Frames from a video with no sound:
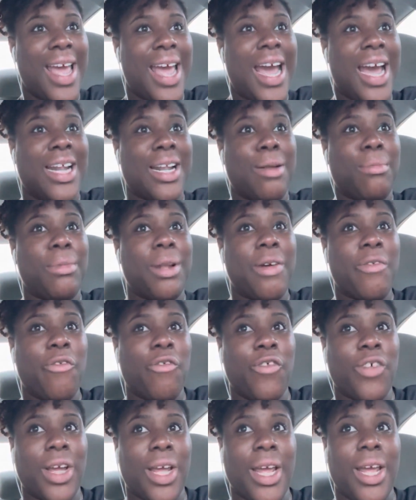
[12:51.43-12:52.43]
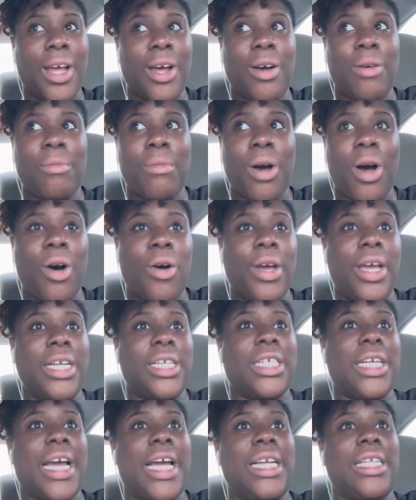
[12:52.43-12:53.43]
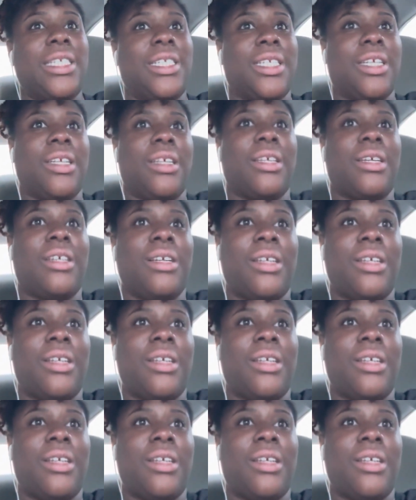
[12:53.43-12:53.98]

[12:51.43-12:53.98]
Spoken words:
and I'm living for him. Oh, he's chasing.